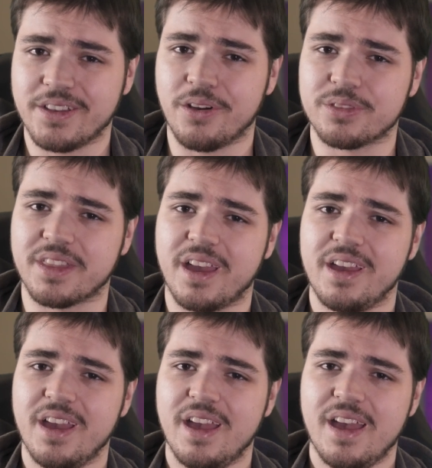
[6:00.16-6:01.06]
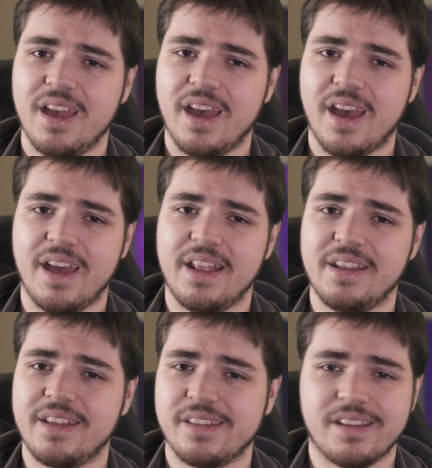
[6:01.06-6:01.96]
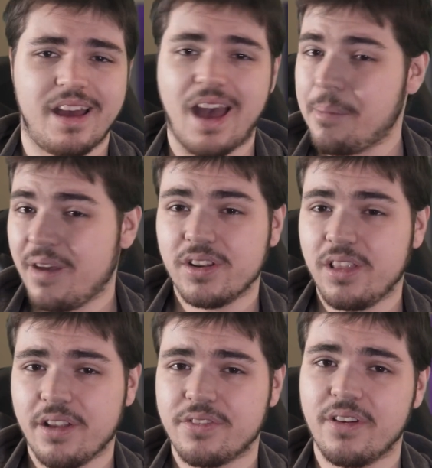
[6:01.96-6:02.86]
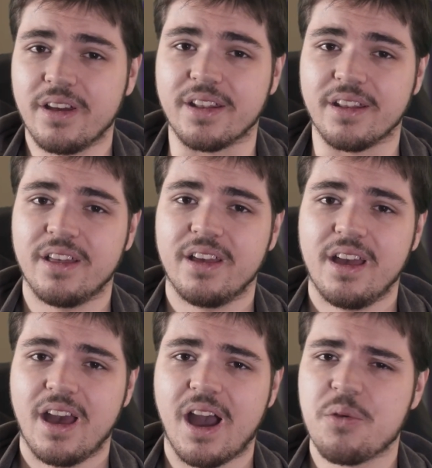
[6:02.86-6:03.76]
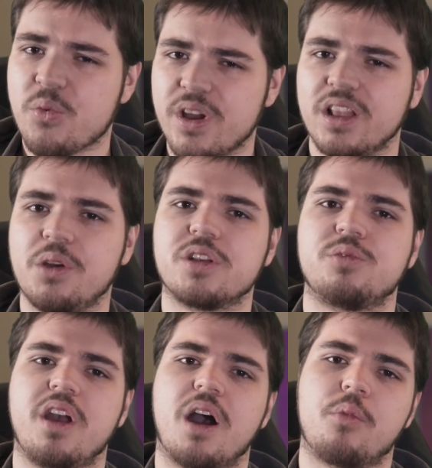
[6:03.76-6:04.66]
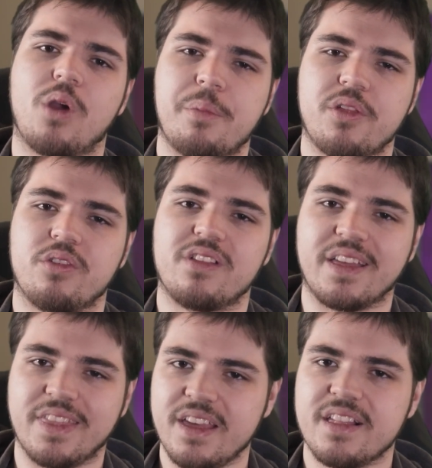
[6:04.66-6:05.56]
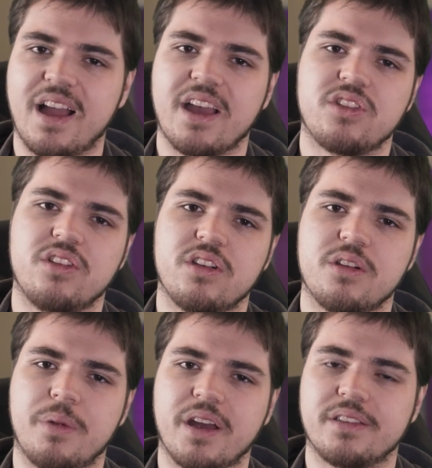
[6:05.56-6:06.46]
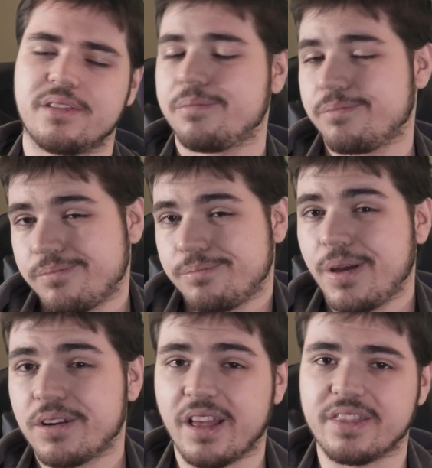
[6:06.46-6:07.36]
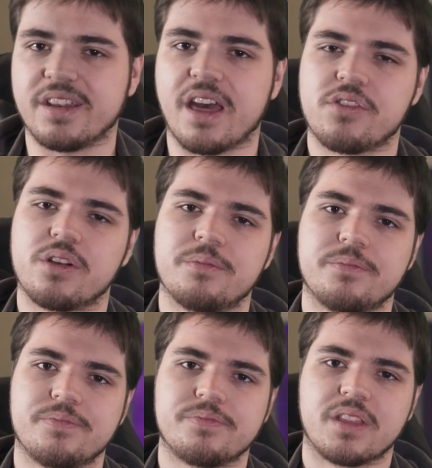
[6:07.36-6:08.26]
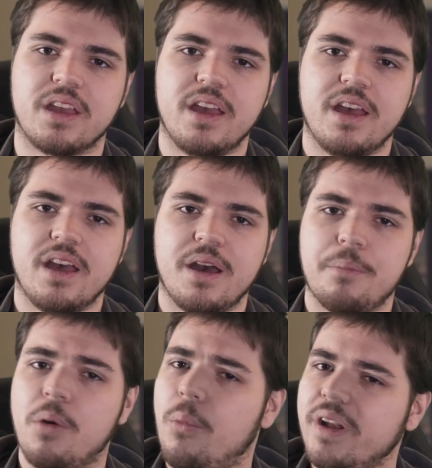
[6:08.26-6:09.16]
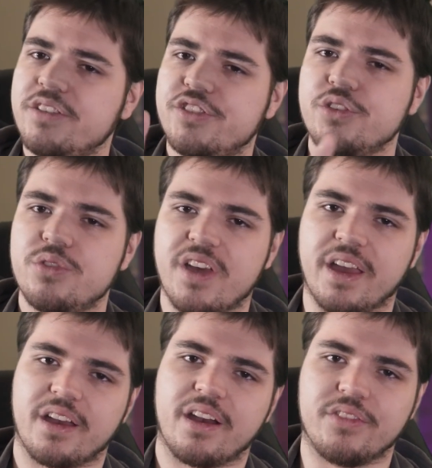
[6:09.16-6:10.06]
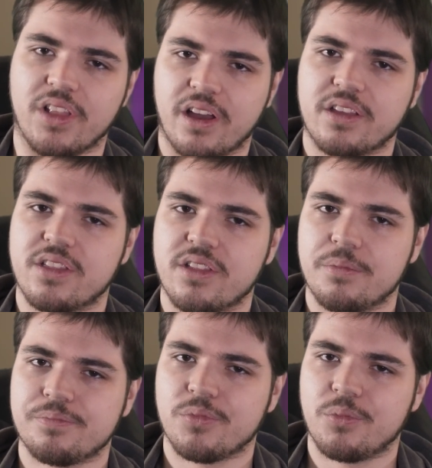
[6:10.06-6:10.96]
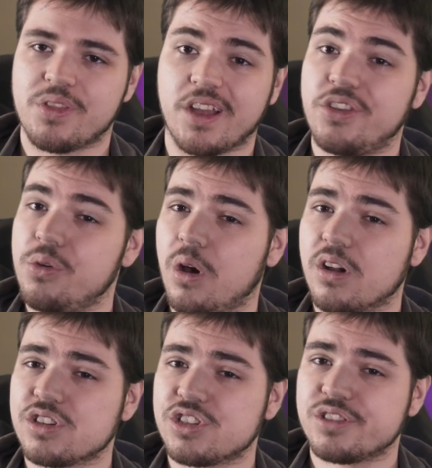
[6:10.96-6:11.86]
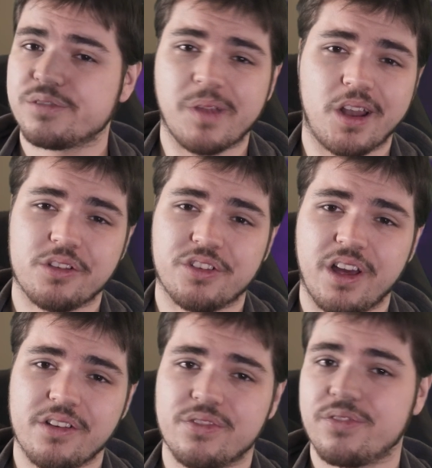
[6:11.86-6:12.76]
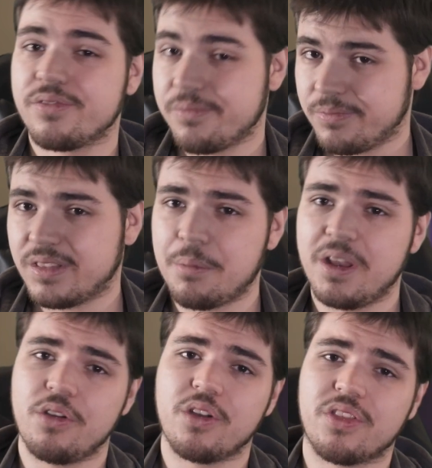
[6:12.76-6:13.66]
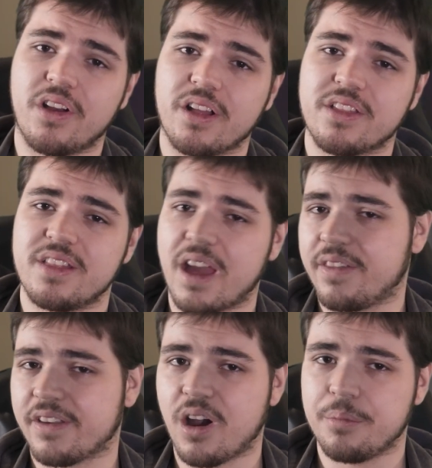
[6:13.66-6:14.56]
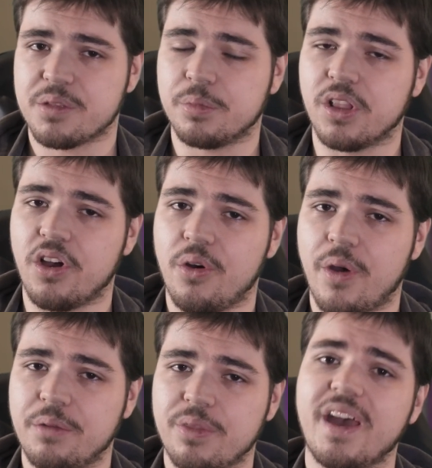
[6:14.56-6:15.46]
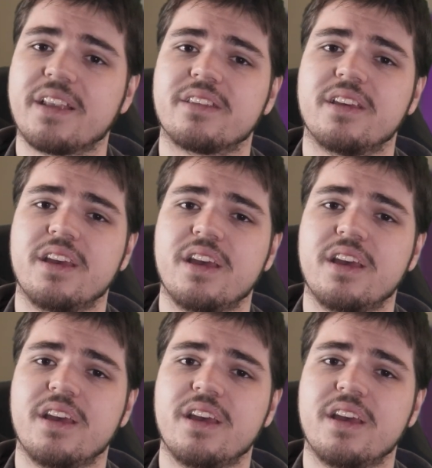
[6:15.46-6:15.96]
don't they? And I'm having a lot of fun. I really wish we got more episodes like these last year, but better late than never. But what did you think of Lux? Was I too harsh? Not harsh enough? Let me know your thoughts down in the comments below. And with that,